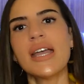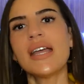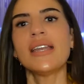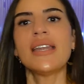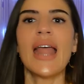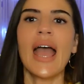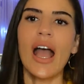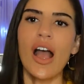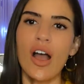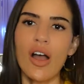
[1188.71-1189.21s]

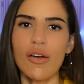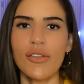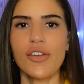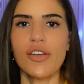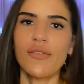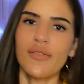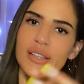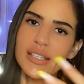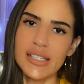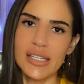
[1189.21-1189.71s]
Now
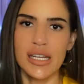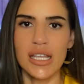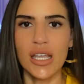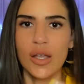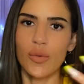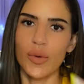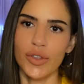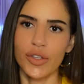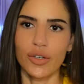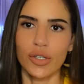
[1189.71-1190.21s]
they're
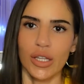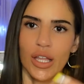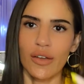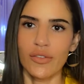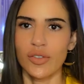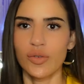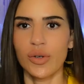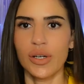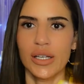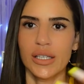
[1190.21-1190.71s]
visiting with their
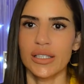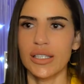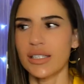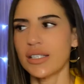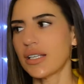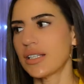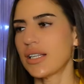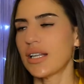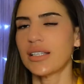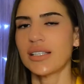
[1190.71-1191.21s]
loved one, da
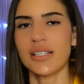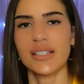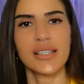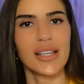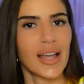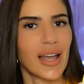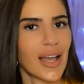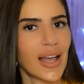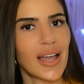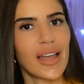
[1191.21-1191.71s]
da da da
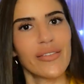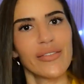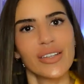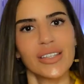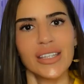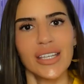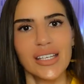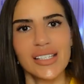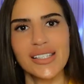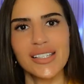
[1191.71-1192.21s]
da.
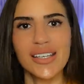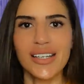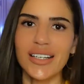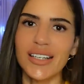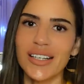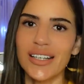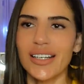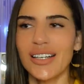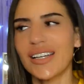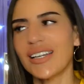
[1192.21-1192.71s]
Everything's
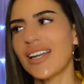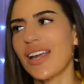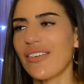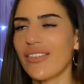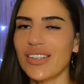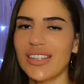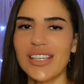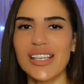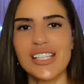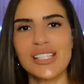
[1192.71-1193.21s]
good,
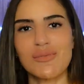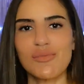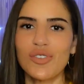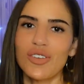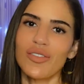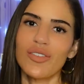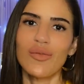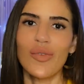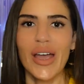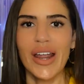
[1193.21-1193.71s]
everything's
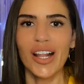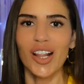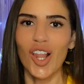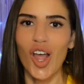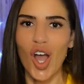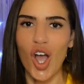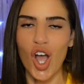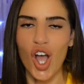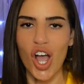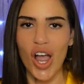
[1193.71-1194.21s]
moving right
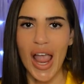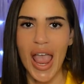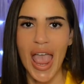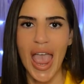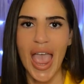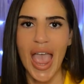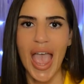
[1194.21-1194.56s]
along.